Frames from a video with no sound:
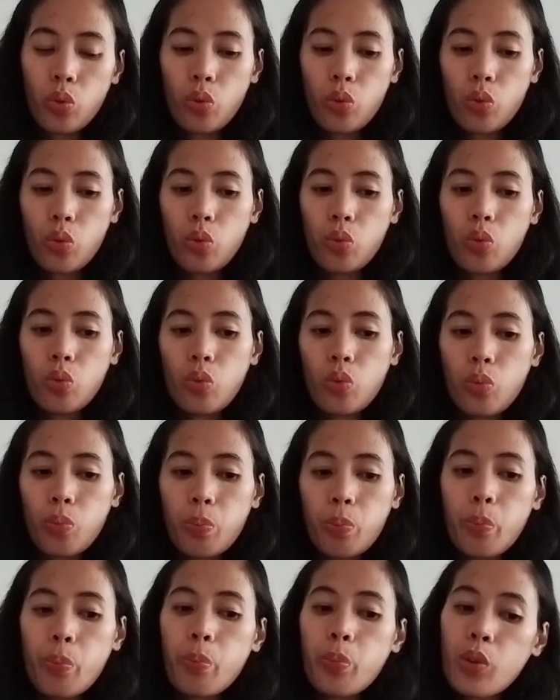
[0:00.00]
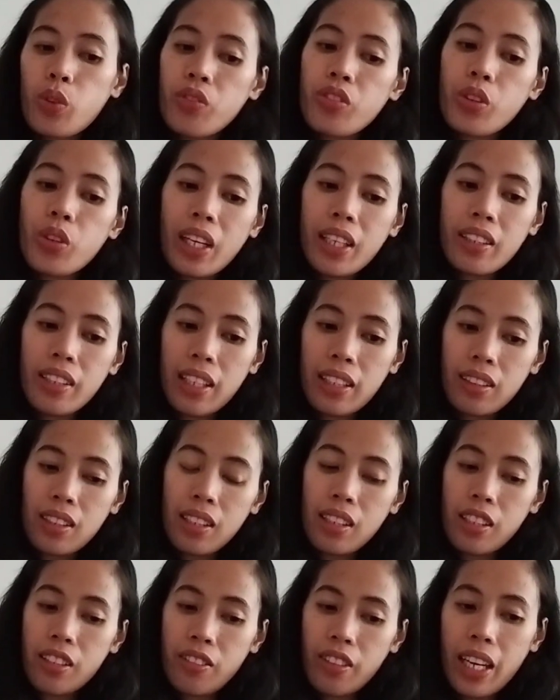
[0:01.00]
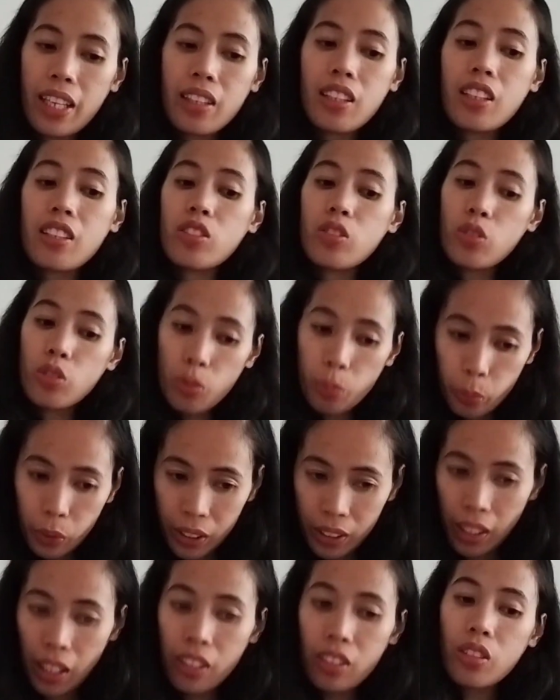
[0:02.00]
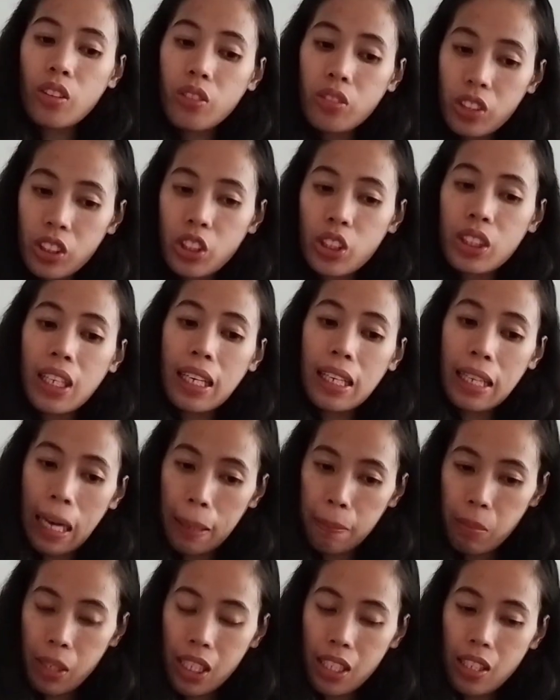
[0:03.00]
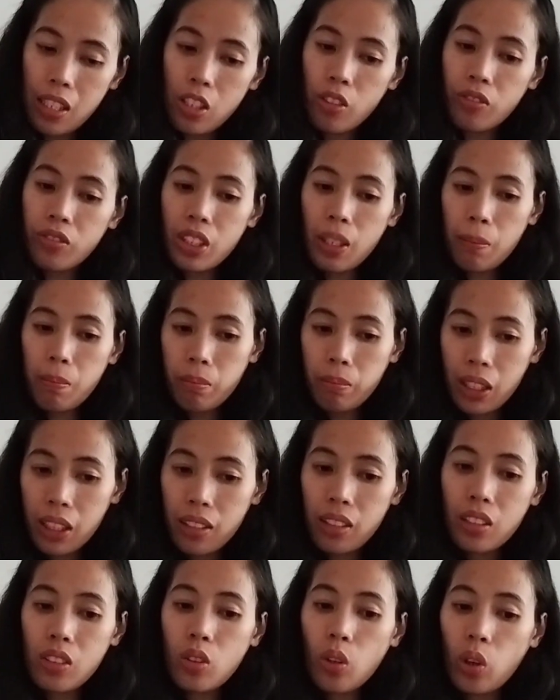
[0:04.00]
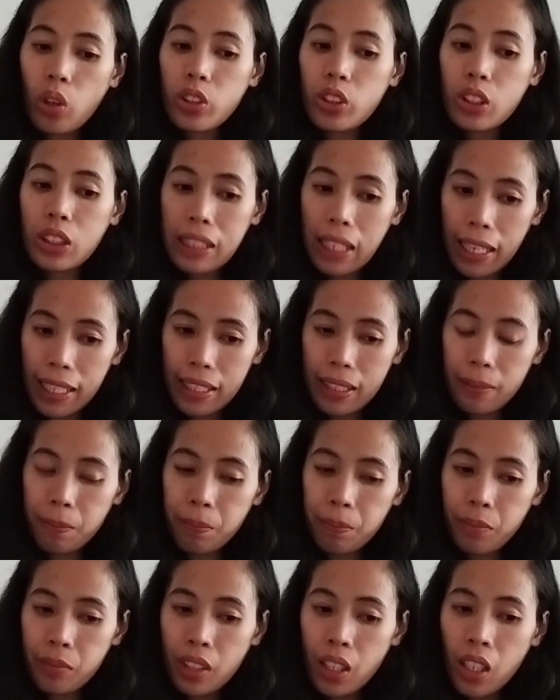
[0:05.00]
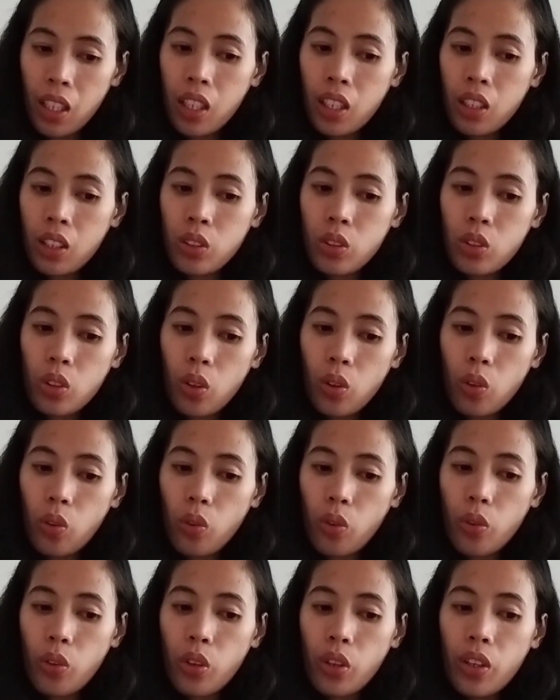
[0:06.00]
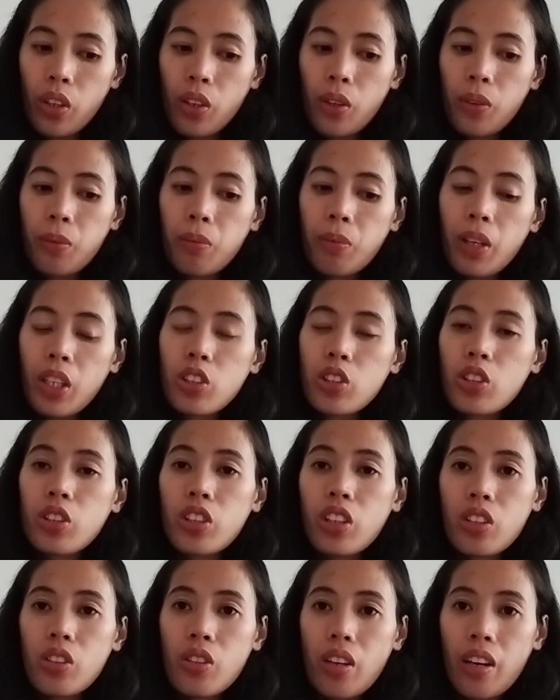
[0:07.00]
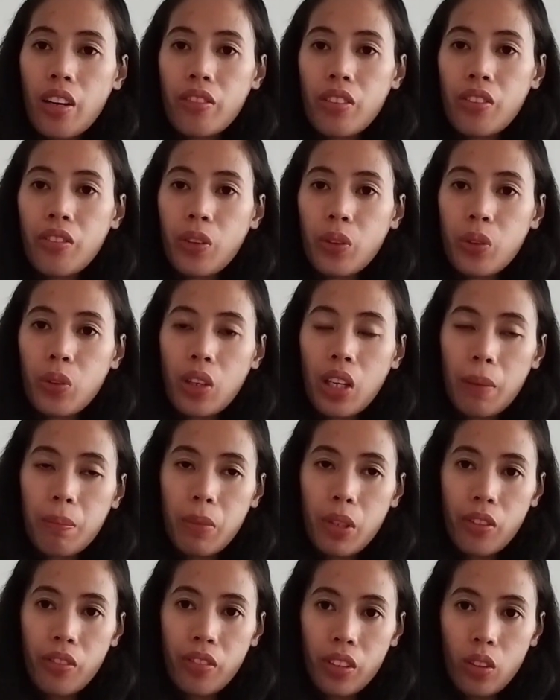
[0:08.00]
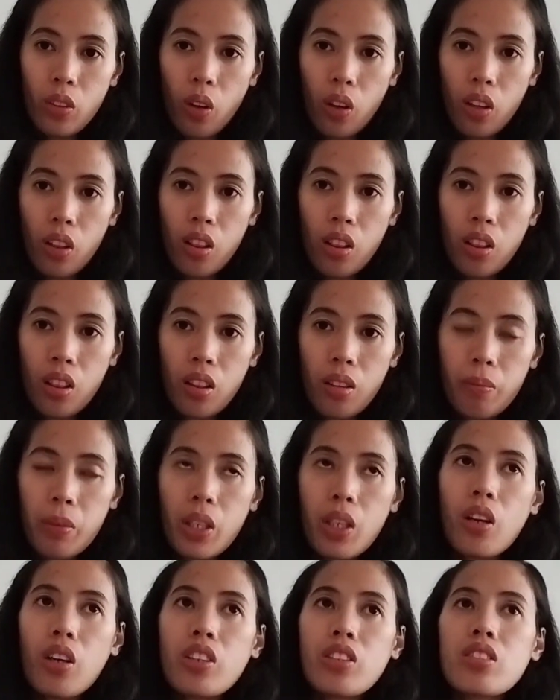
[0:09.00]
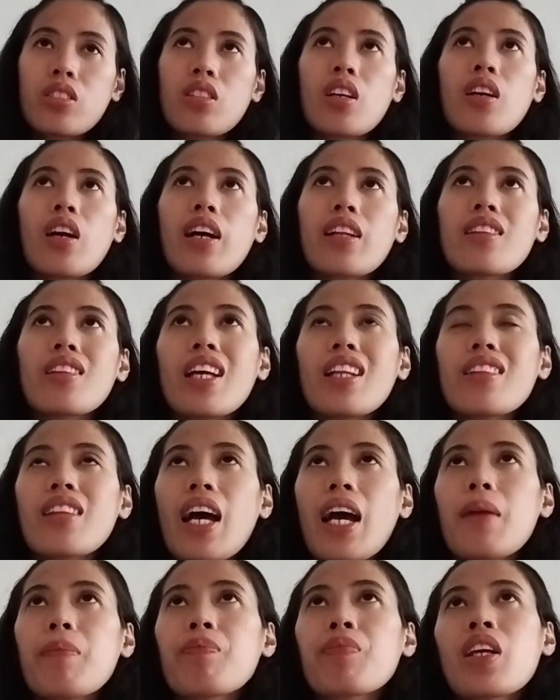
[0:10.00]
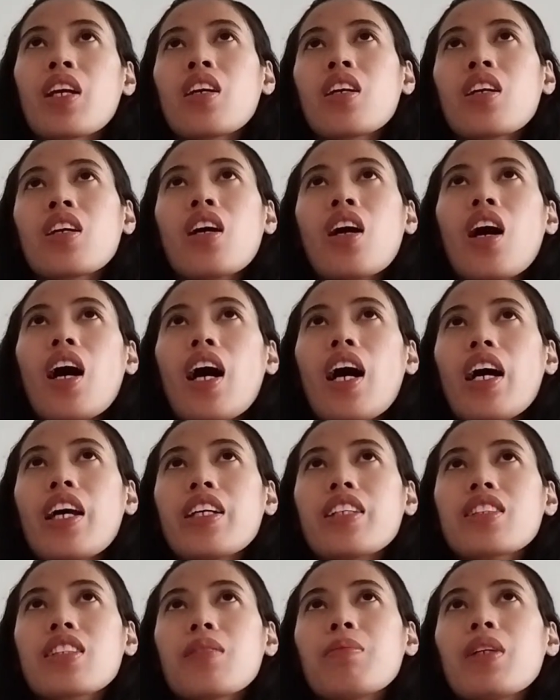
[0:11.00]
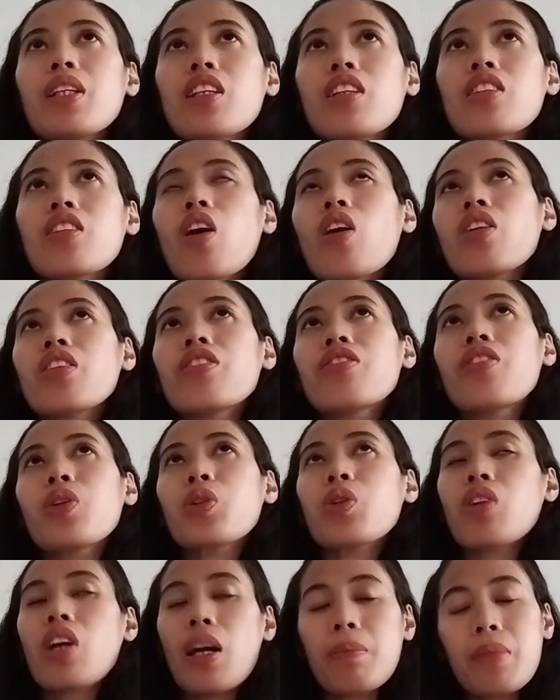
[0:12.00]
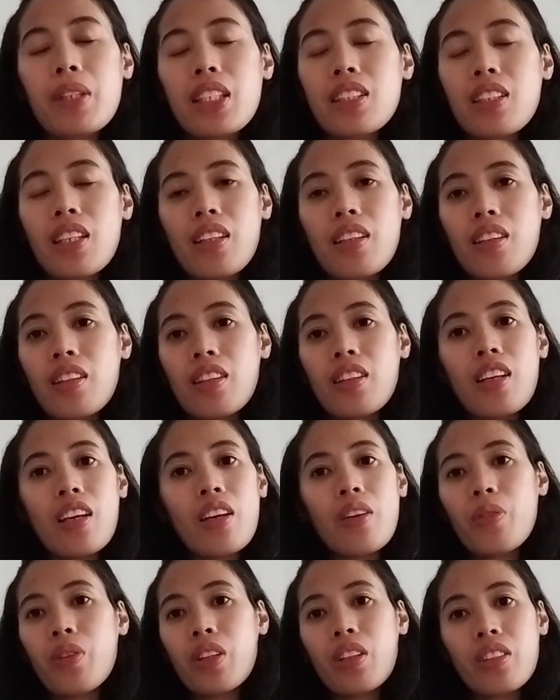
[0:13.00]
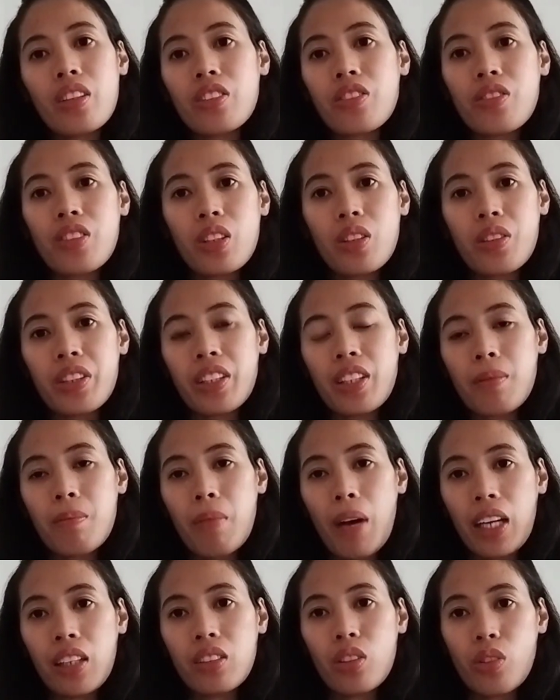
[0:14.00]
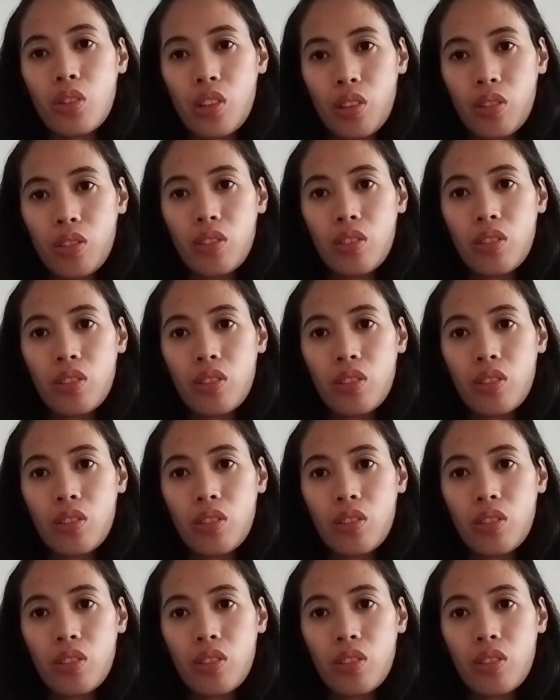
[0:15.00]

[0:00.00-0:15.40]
to prove your identity, right? And to present the original copies you've submitted online. So make sure that you have a photocopy of it all because at that time I submitted all the photocopies and they will not return it back to you.